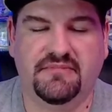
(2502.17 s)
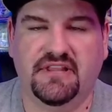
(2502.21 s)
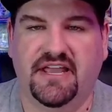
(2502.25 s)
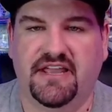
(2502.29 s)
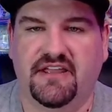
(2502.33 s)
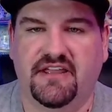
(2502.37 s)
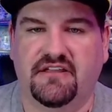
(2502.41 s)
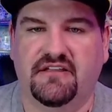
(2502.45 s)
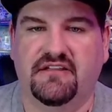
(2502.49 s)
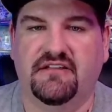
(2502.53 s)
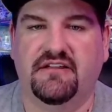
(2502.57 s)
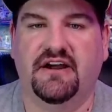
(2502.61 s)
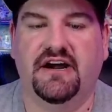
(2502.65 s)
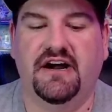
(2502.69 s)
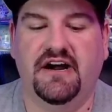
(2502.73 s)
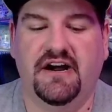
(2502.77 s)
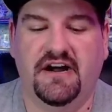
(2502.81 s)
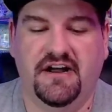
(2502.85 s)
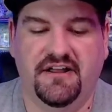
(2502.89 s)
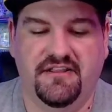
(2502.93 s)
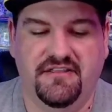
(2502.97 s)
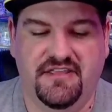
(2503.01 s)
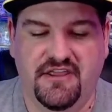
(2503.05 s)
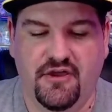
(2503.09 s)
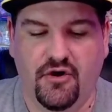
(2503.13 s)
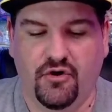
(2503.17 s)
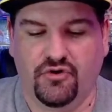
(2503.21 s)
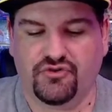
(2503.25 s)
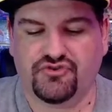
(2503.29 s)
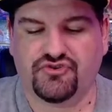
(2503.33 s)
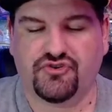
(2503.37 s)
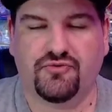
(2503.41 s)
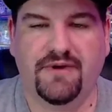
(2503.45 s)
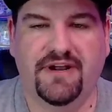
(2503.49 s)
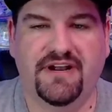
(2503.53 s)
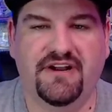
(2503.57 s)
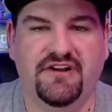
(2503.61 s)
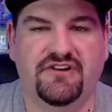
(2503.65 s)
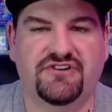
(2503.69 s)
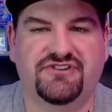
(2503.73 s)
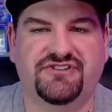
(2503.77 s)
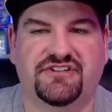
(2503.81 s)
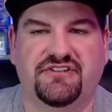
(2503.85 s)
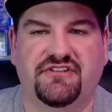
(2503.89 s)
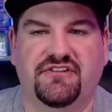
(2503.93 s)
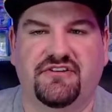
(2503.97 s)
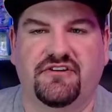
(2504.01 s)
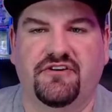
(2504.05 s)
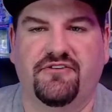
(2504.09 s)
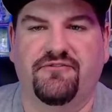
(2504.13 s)
like the ultra rares
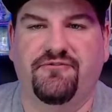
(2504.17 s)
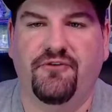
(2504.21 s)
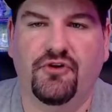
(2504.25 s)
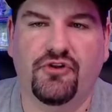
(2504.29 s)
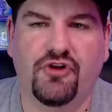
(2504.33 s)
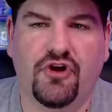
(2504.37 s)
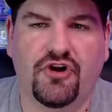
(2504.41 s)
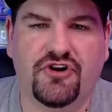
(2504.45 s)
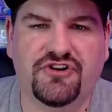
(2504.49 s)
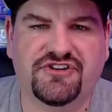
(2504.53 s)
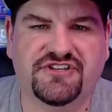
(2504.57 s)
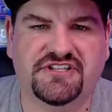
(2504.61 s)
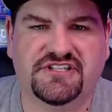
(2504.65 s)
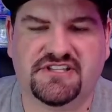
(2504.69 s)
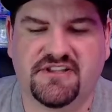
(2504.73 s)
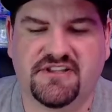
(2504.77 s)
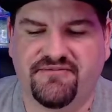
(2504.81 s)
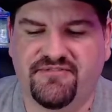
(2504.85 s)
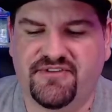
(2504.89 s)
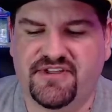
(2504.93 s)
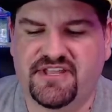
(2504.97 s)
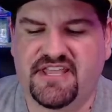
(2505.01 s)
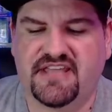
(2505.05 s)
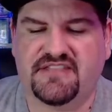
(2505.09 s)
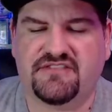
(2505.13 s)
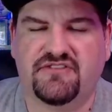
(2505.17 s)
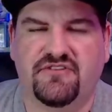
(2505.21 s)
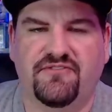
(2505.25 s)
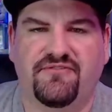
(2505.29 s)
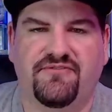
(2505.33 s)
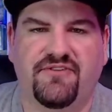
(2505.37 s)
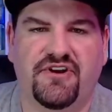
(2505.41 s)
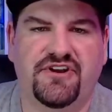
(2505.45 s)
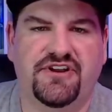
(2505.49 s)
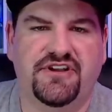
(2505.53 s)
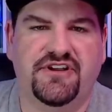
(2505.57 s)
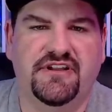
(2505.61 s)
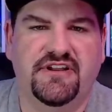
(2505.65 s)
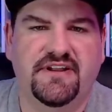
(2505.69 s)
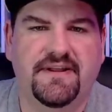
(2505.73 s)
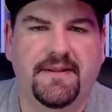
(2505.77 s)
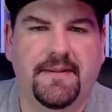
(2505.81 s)
and the full arts and stuff like that. They're very,